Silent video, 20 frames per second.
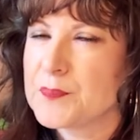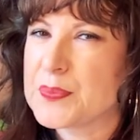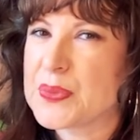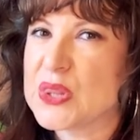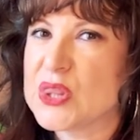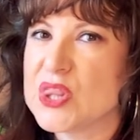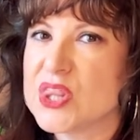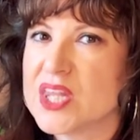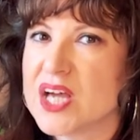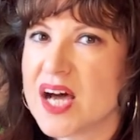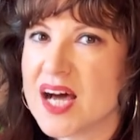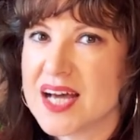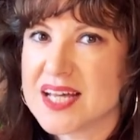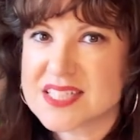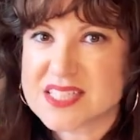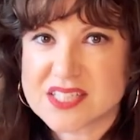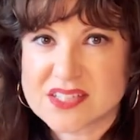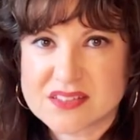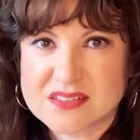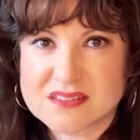
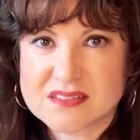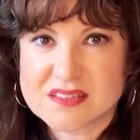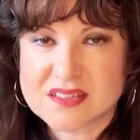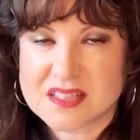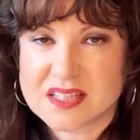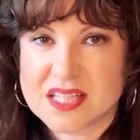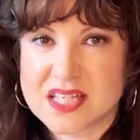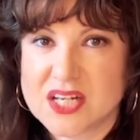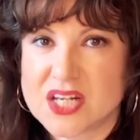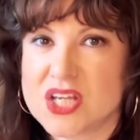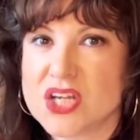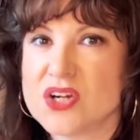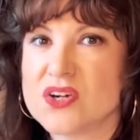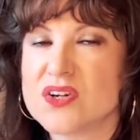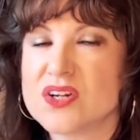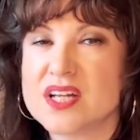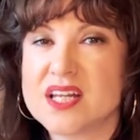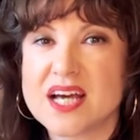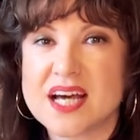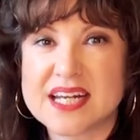not
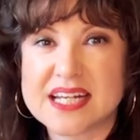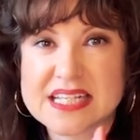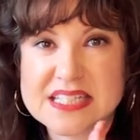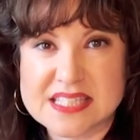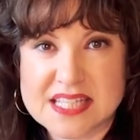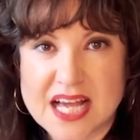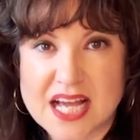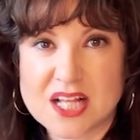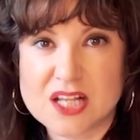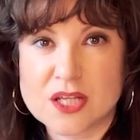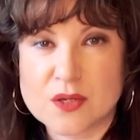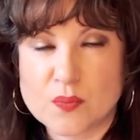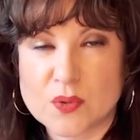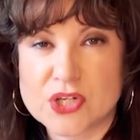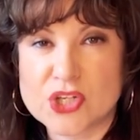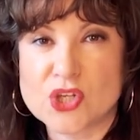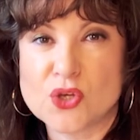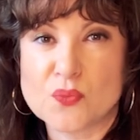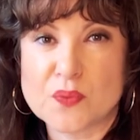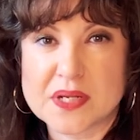linear, not exactly
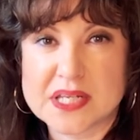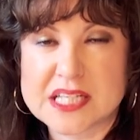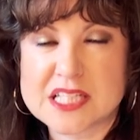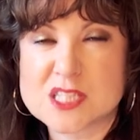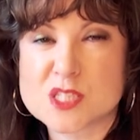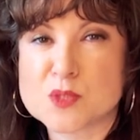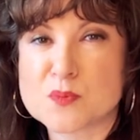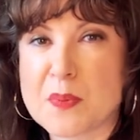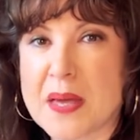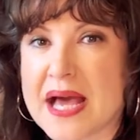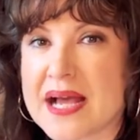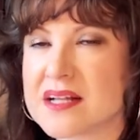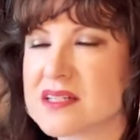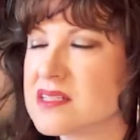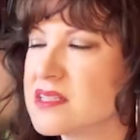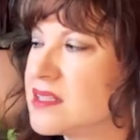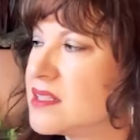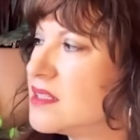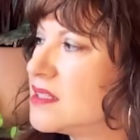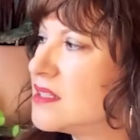what you would
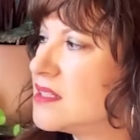expect.